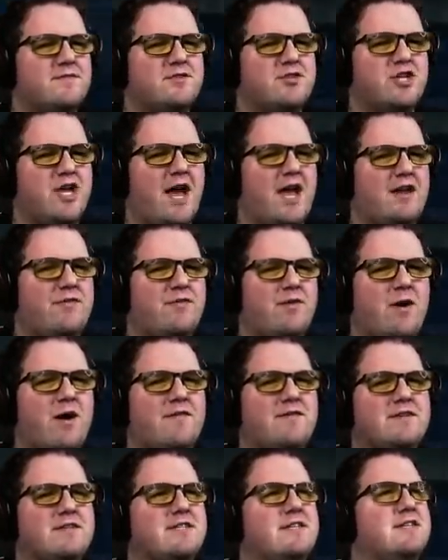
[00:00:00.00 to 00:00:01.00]
Chad, if you
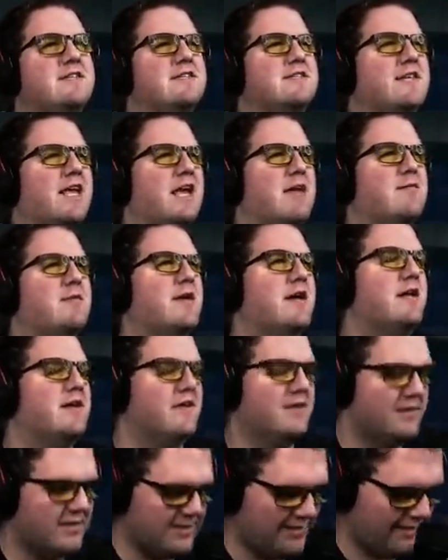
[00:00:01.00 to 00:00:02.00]
haven't seen this game yet,
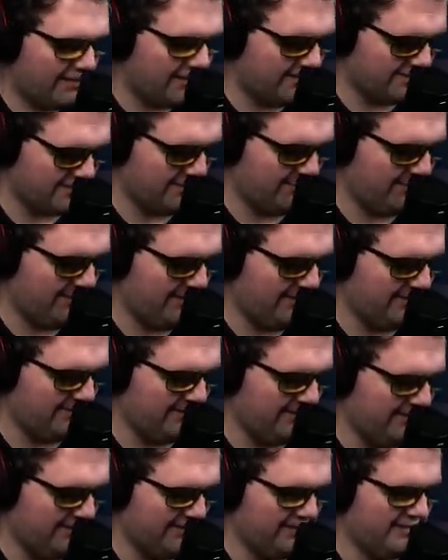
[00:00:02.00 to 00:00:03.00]
it's amazing.